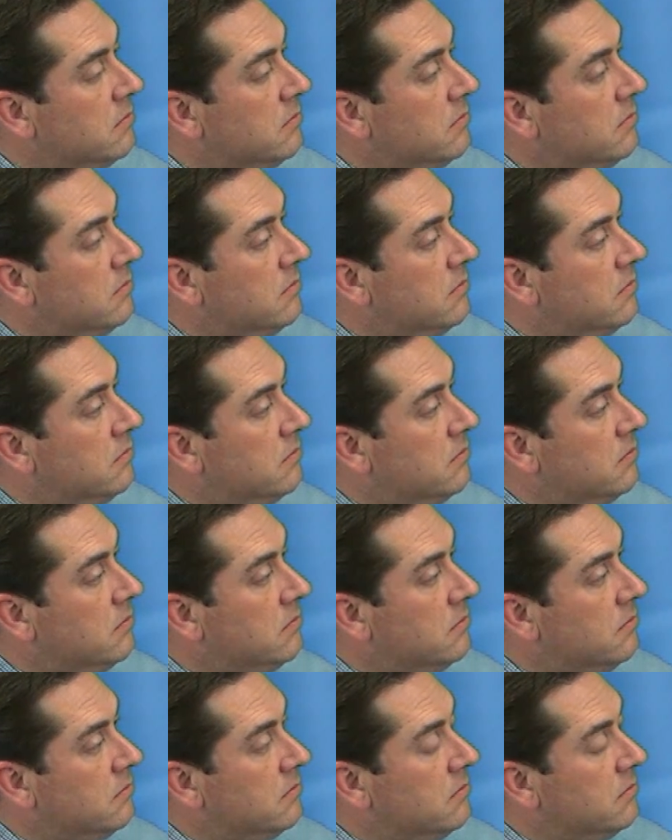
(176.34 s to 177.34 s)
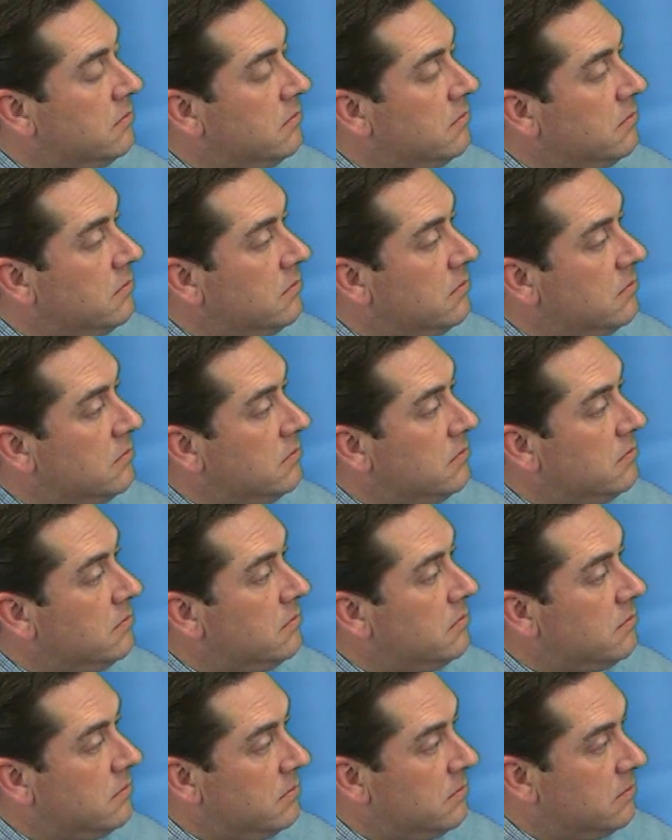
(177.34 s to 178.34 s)

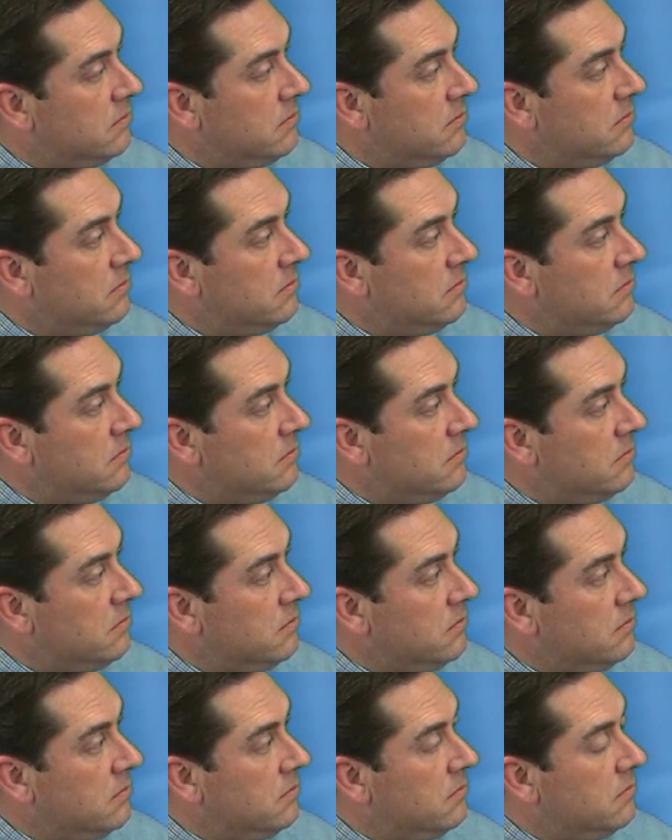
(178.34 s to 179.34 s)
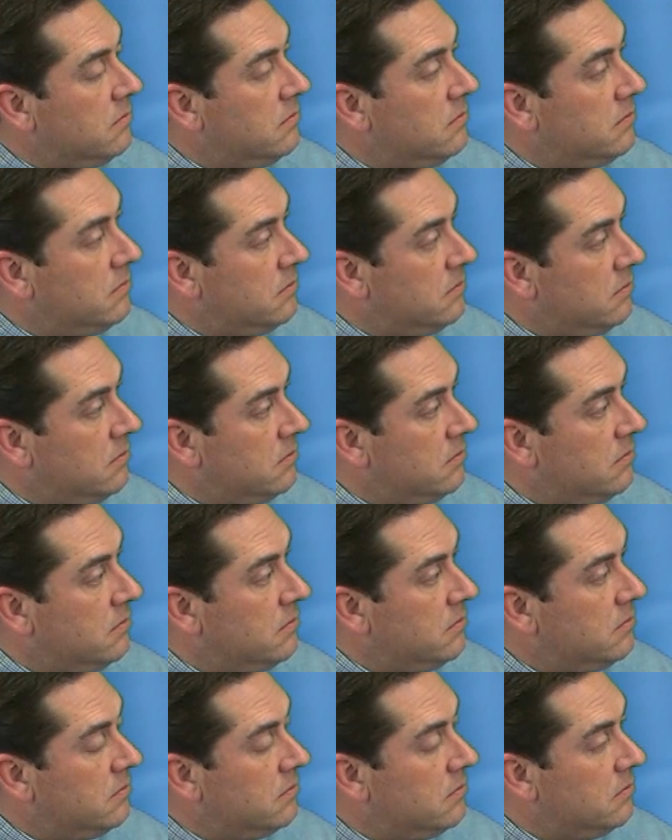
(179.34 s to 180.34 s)

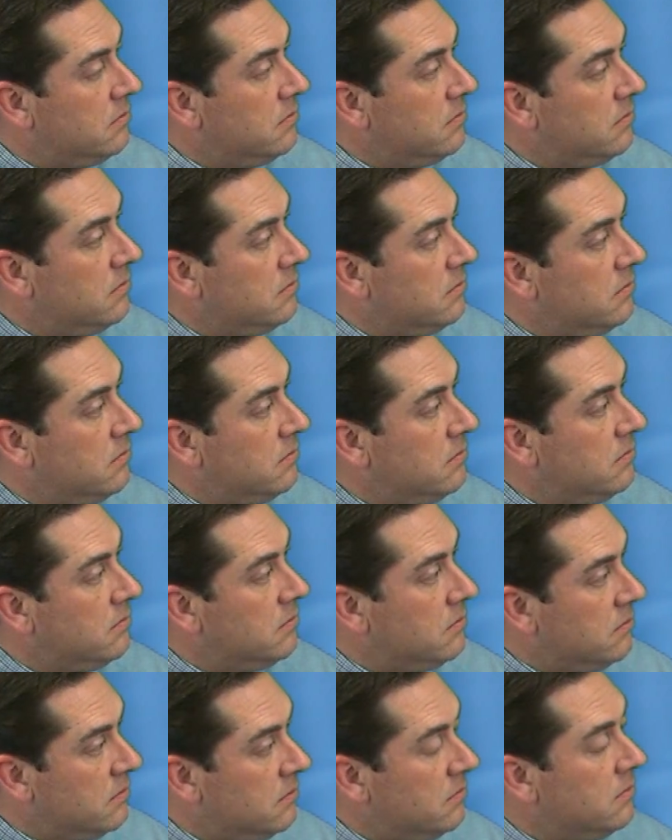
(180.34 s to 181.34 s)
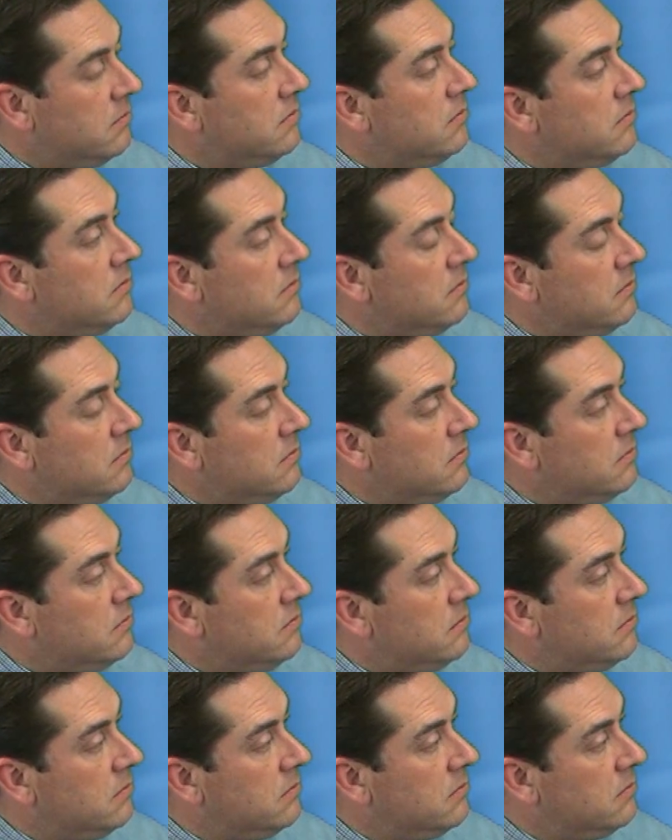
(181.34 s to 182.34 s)

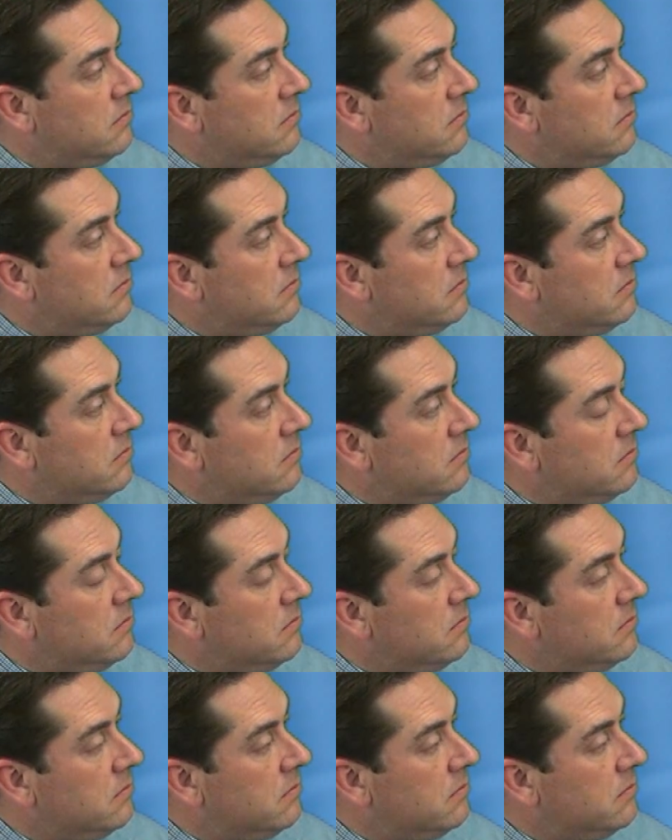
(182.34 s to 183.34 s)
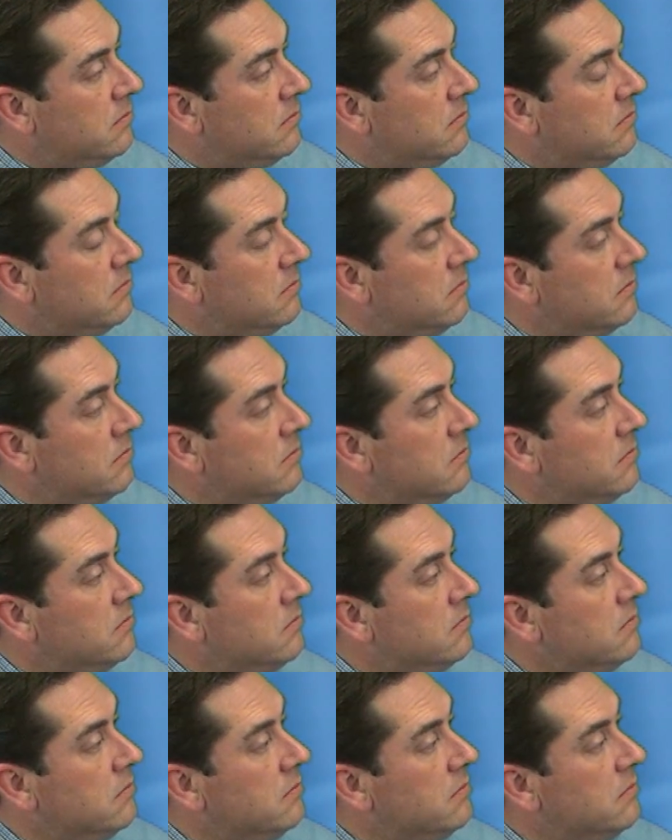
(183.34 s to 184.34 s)
The person shown says nothing.